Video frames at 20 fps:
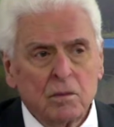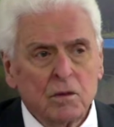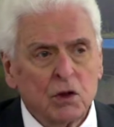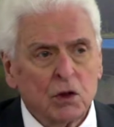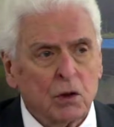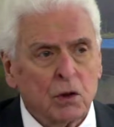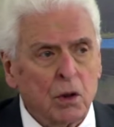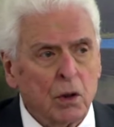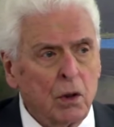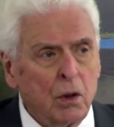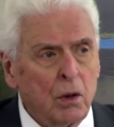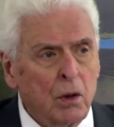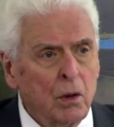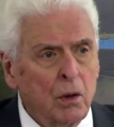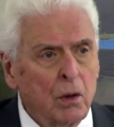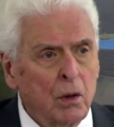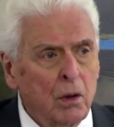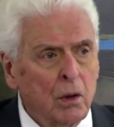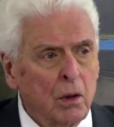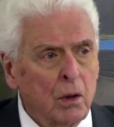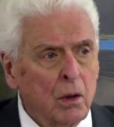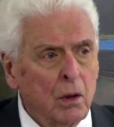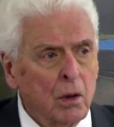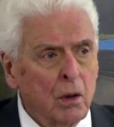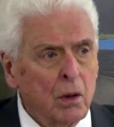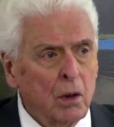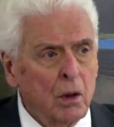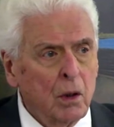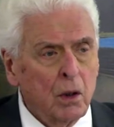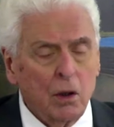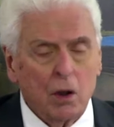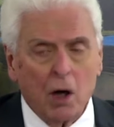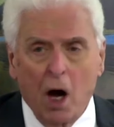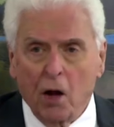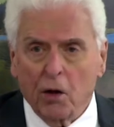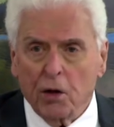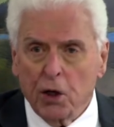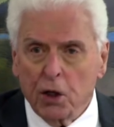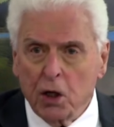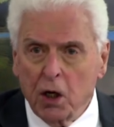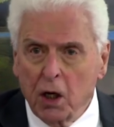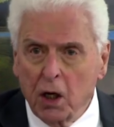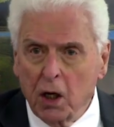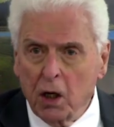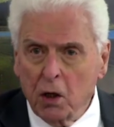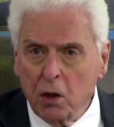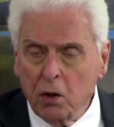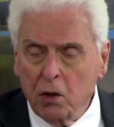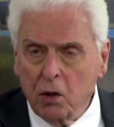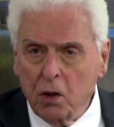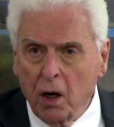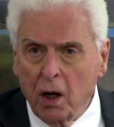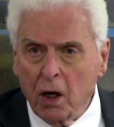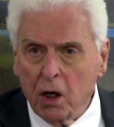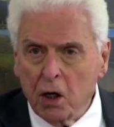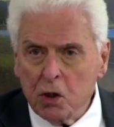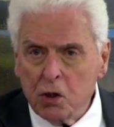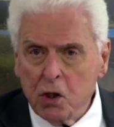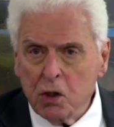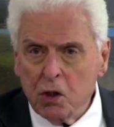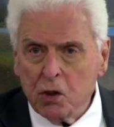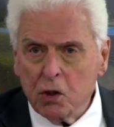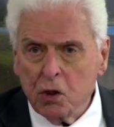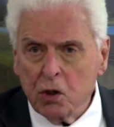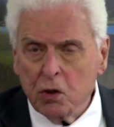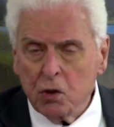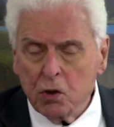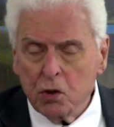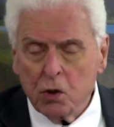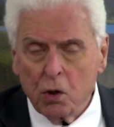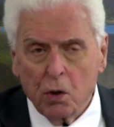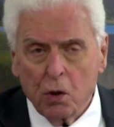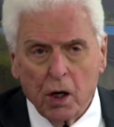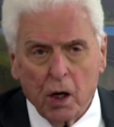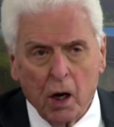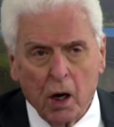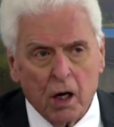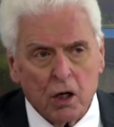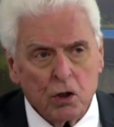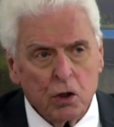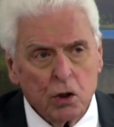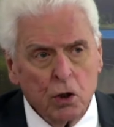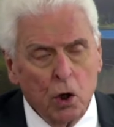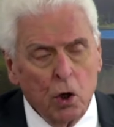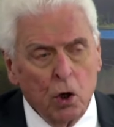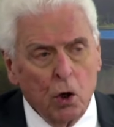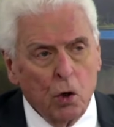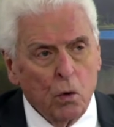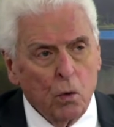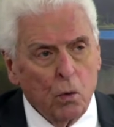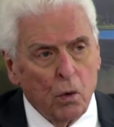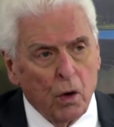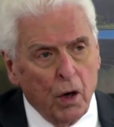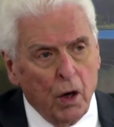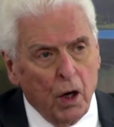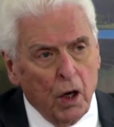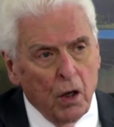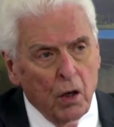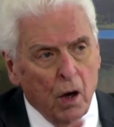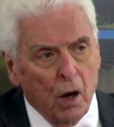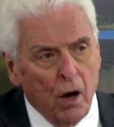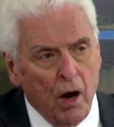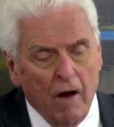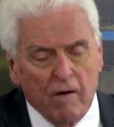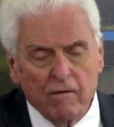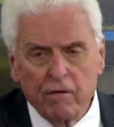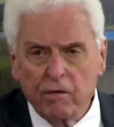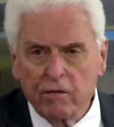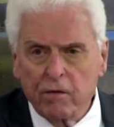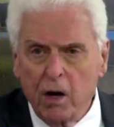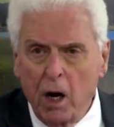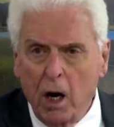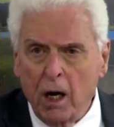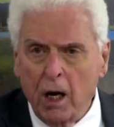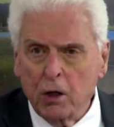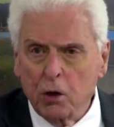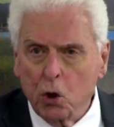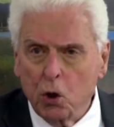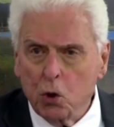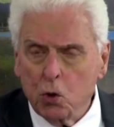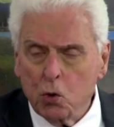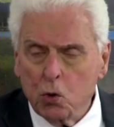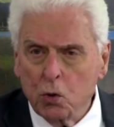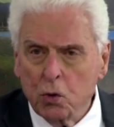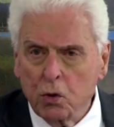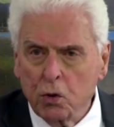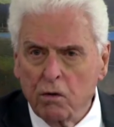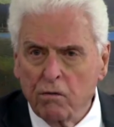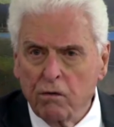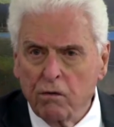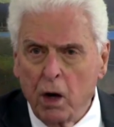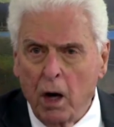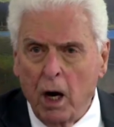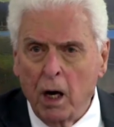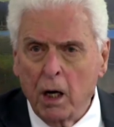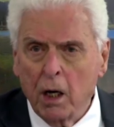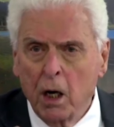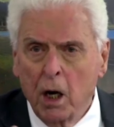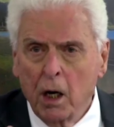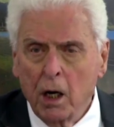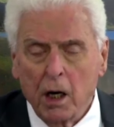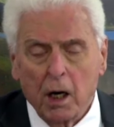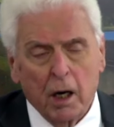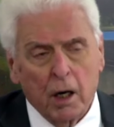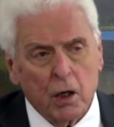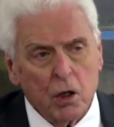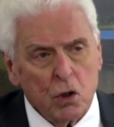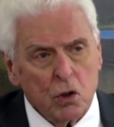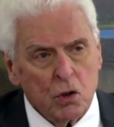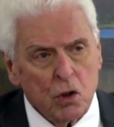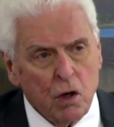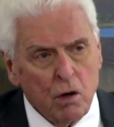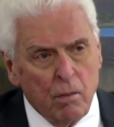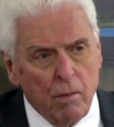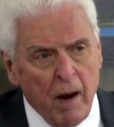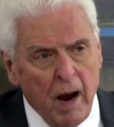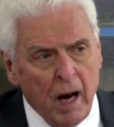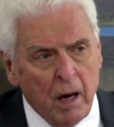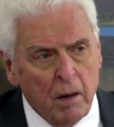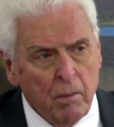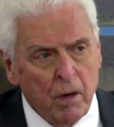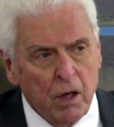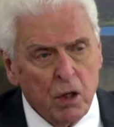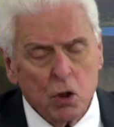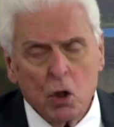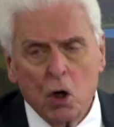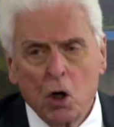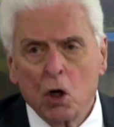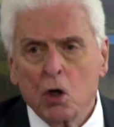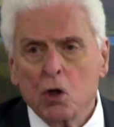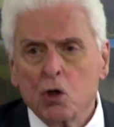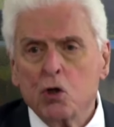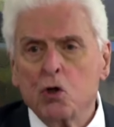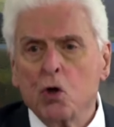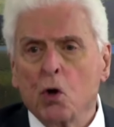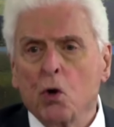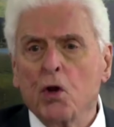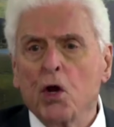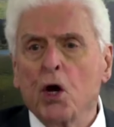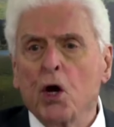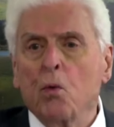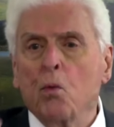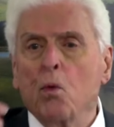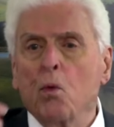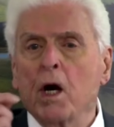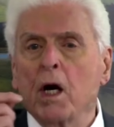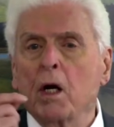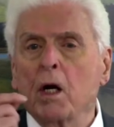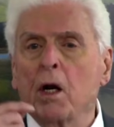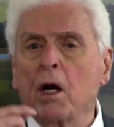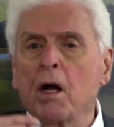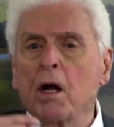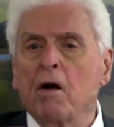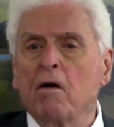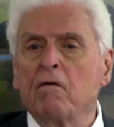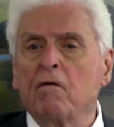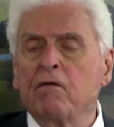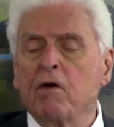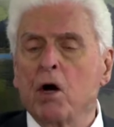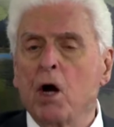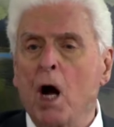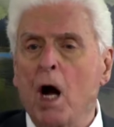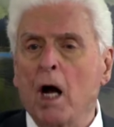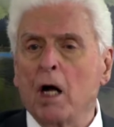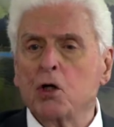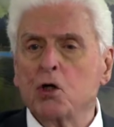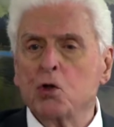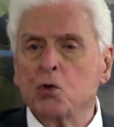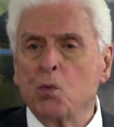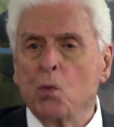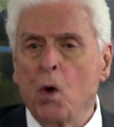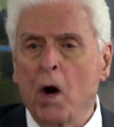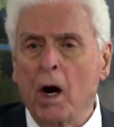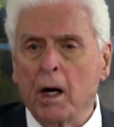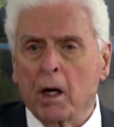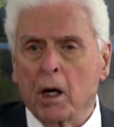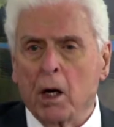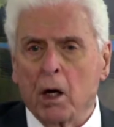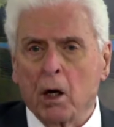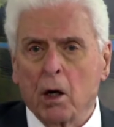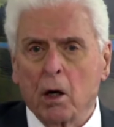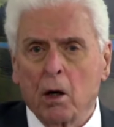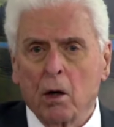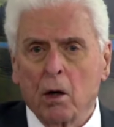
See? Now the thing, thing is this concerning us. We need the love of God, the truth of God, and His commandments so that we live God's way.